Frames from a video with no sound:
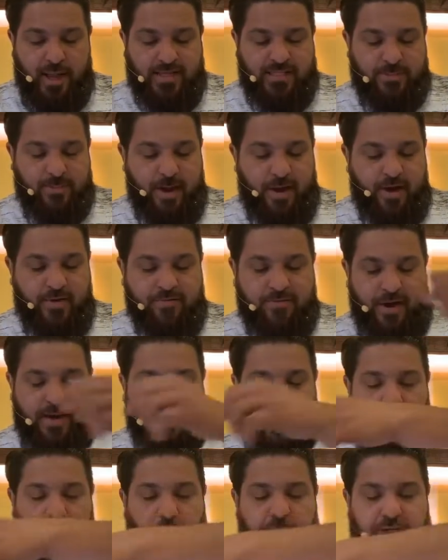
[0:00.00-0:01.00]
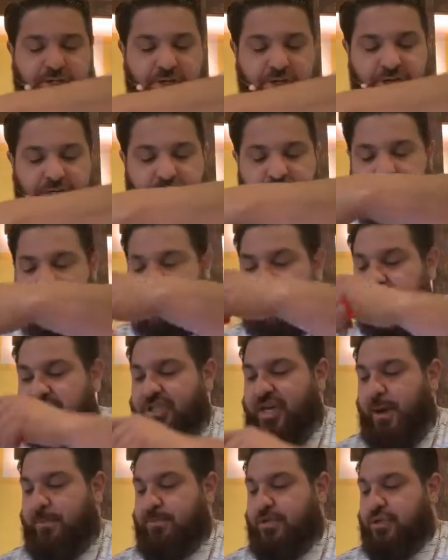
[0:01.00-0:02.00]
As a matter of fact, I want to turn to Genesis
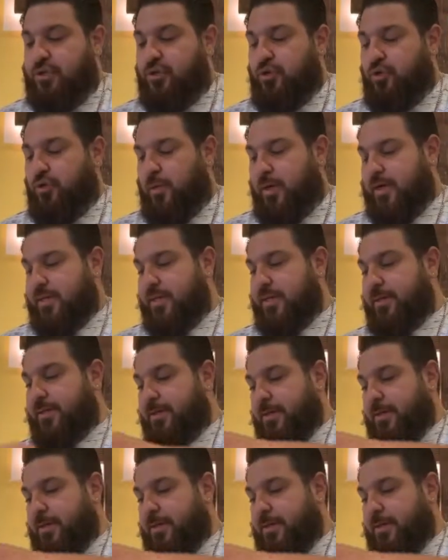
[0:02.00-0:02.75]
chapter 2 quickly.